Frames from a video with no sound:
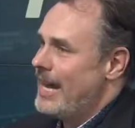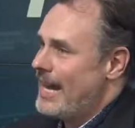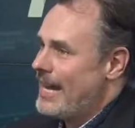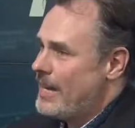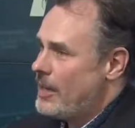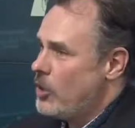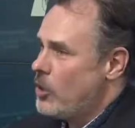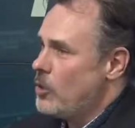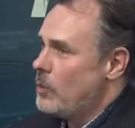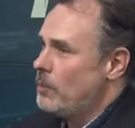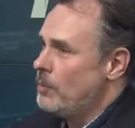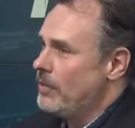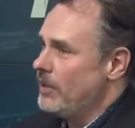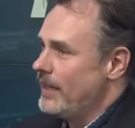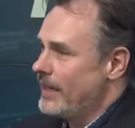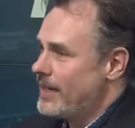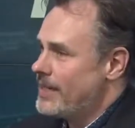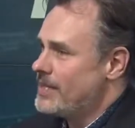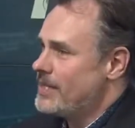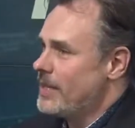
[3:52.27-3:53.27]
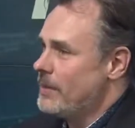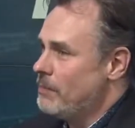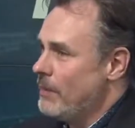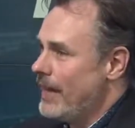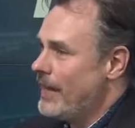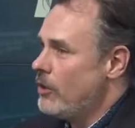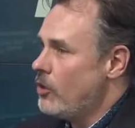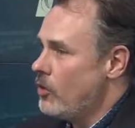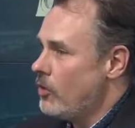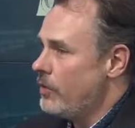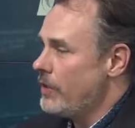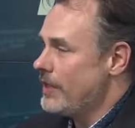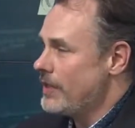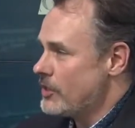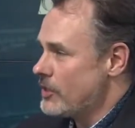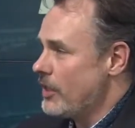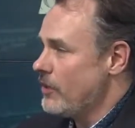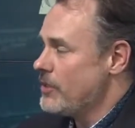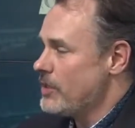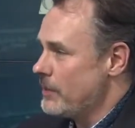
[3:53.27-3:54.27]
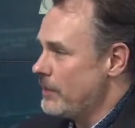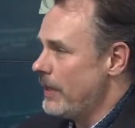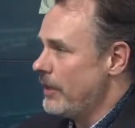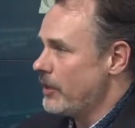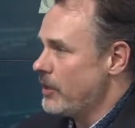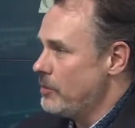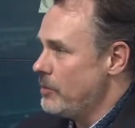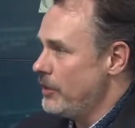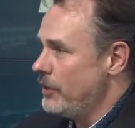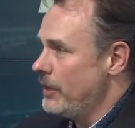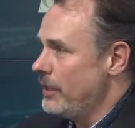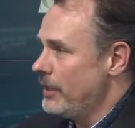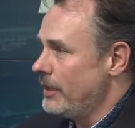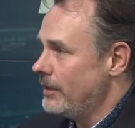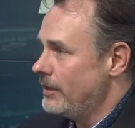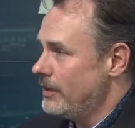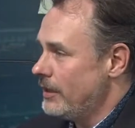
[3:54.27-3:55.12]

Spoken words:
I hope, like I said, my whole thing is always about community,